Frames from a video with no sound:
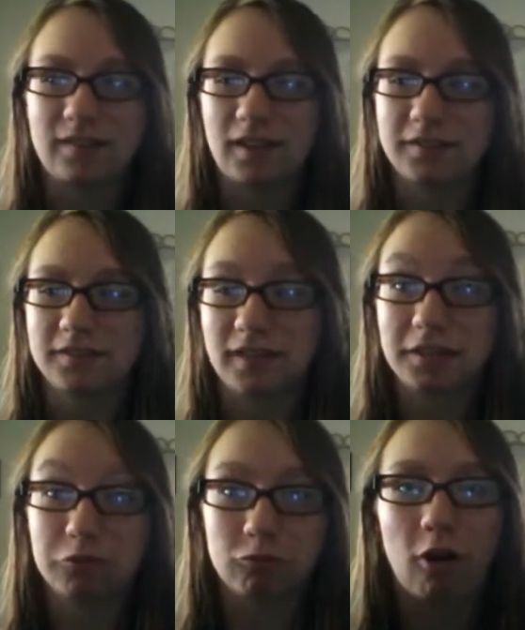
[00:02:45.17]
I just,
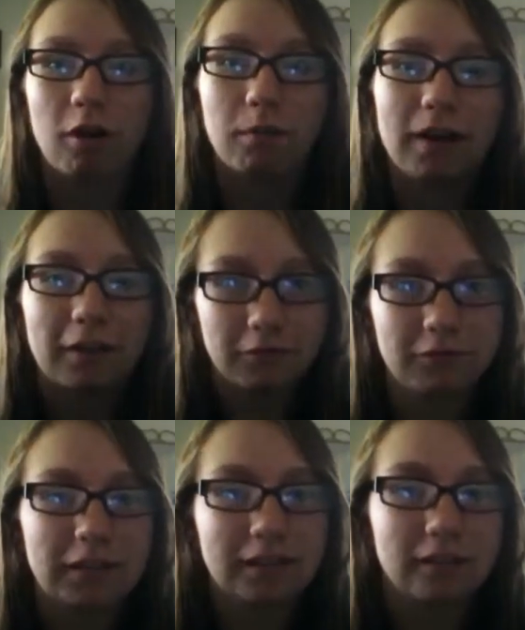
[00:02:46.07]
I draw what I
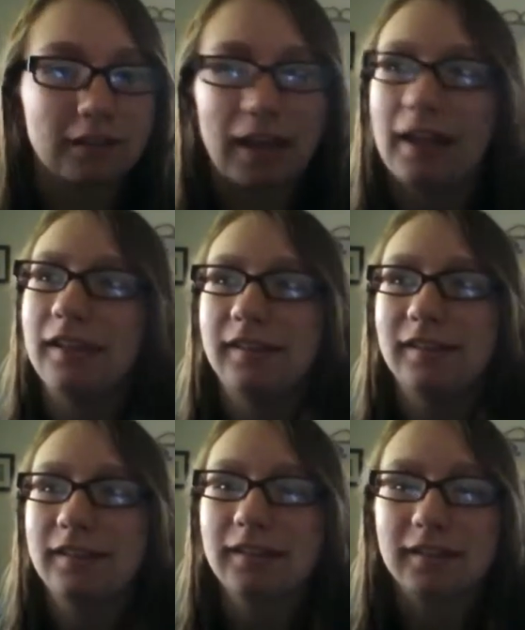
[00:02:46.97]
feel
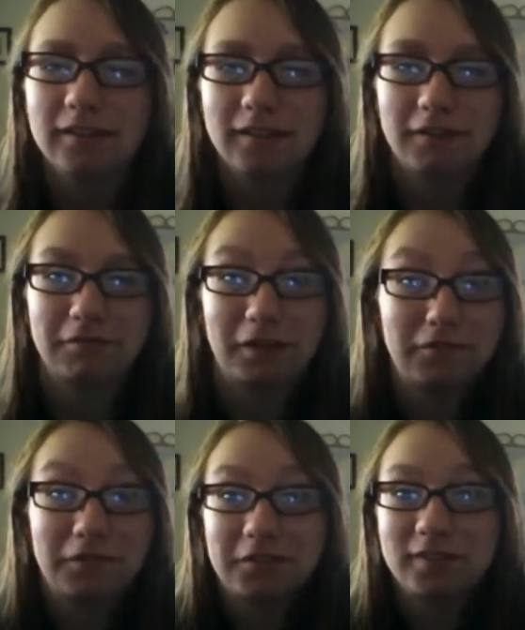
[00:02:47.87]
and if I
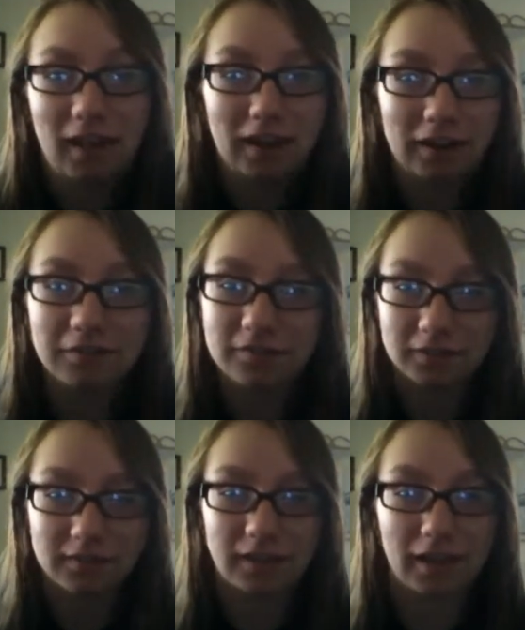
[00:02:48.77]
feel sad, I
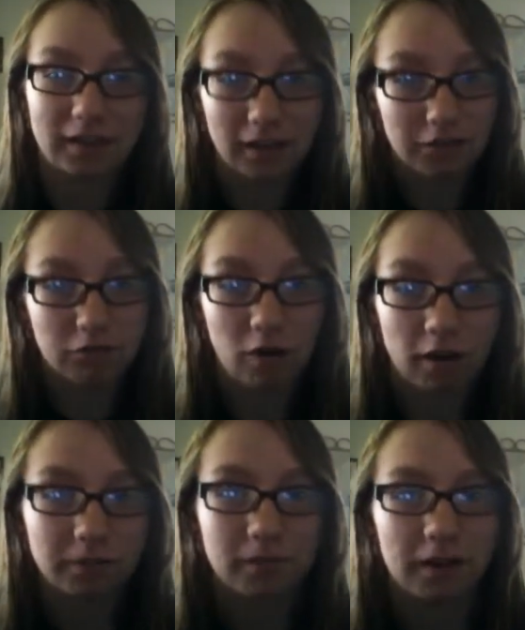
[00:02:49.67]
feel sad and I draw
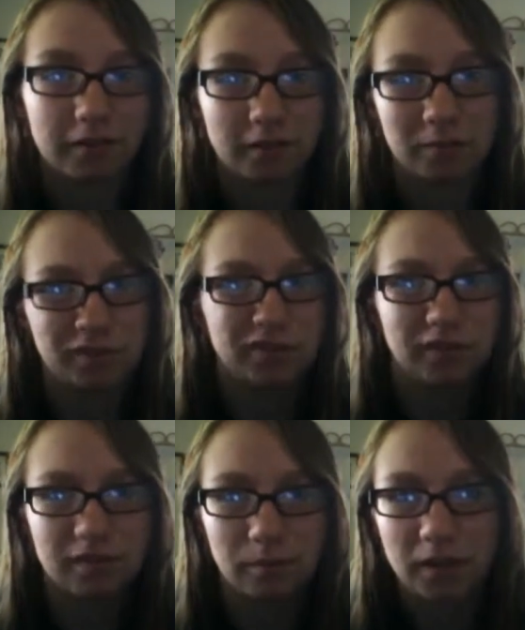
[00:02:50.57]
it rather than
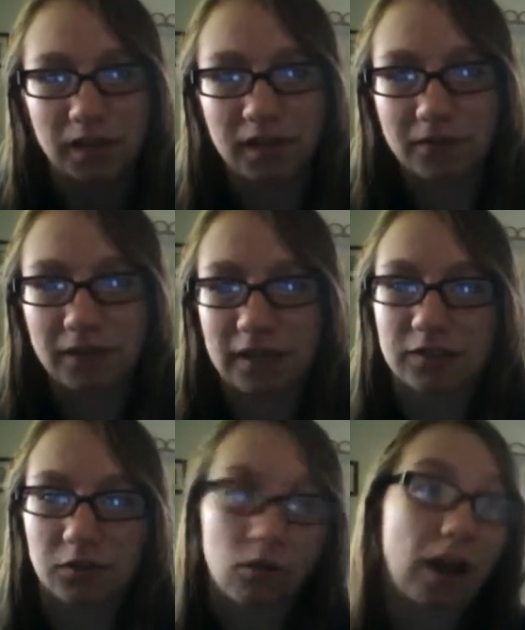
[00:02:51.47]
punching somebody in the
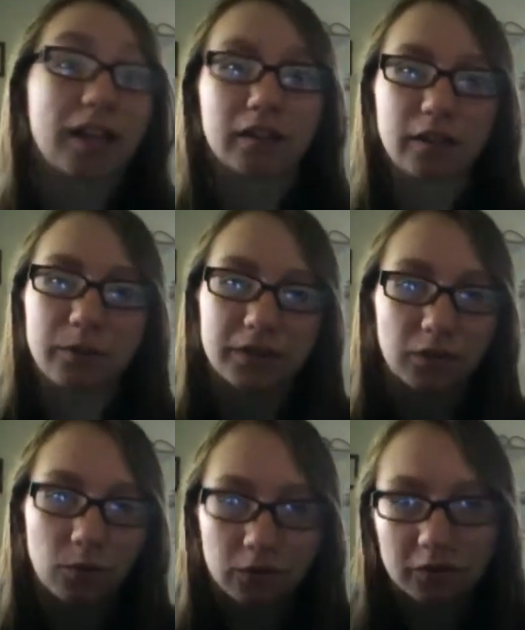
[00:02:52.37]
face or crying alone in
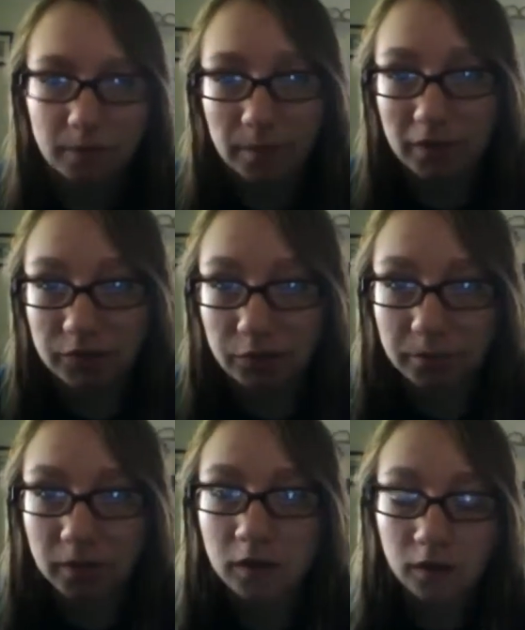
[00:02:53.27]
the corner of my
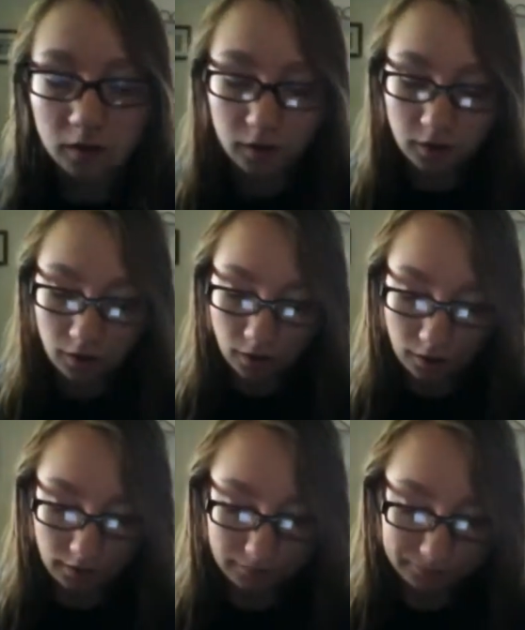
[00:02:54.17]
bedroom.
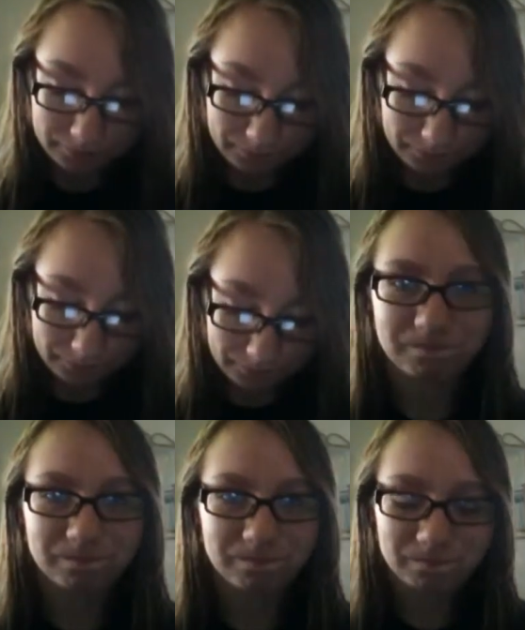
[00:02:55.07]
Um,
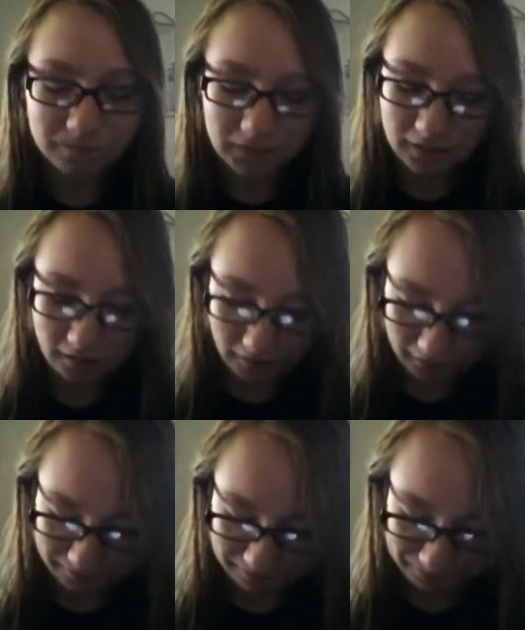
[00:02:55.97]

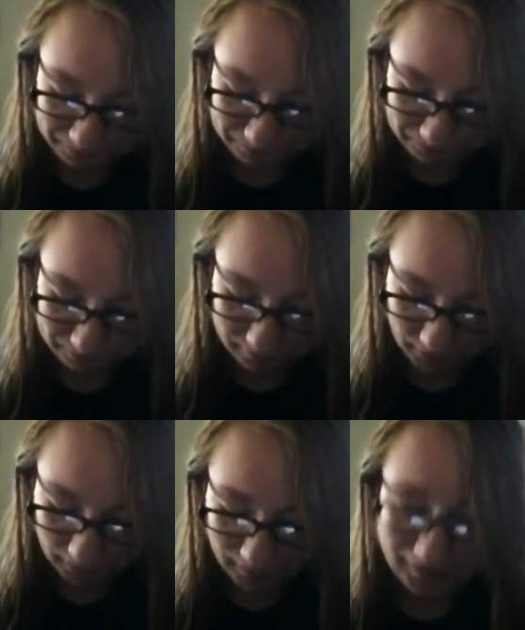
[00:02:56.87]
um,
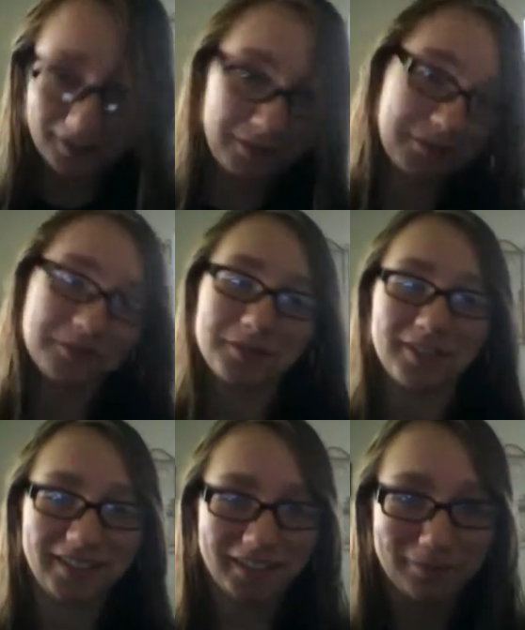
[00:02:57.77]
thank you for
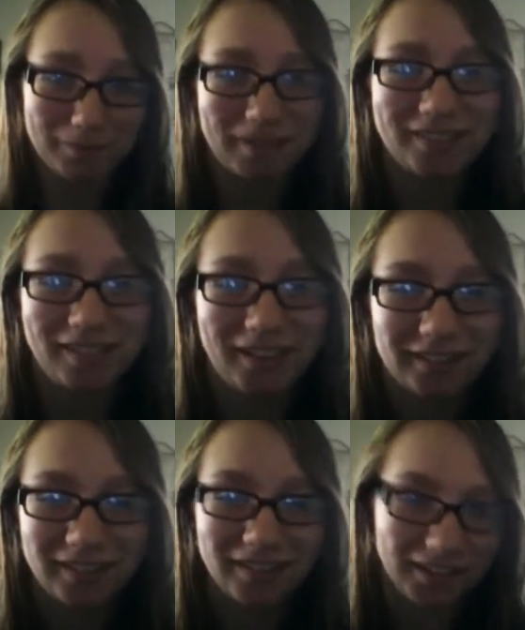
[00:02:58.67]
thinking I'm amazing,
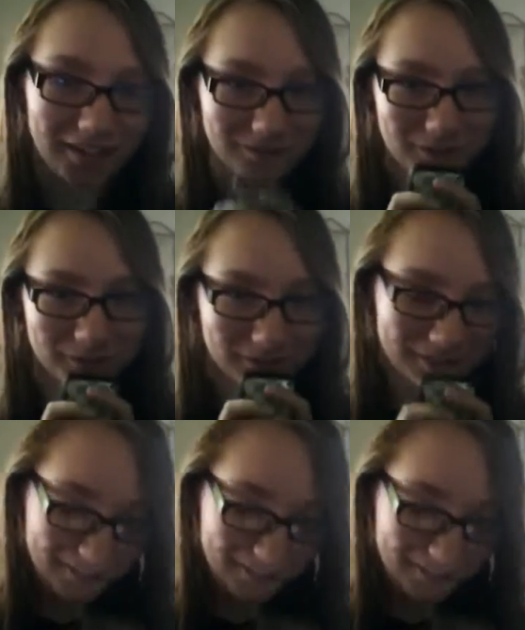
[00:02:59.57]
Andy. I love you.